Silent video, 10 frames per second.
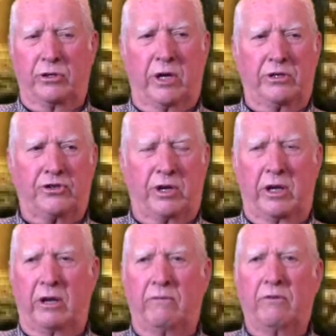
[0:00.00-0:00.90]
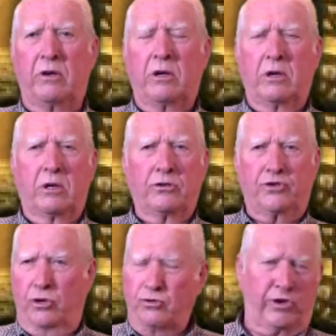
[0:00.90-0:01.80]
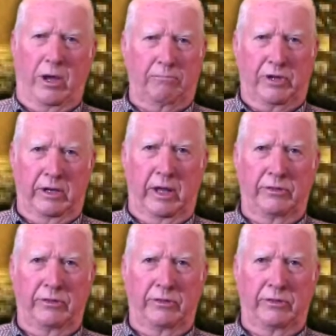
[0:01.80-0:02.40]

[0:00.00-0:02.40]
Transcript: you get saved to something.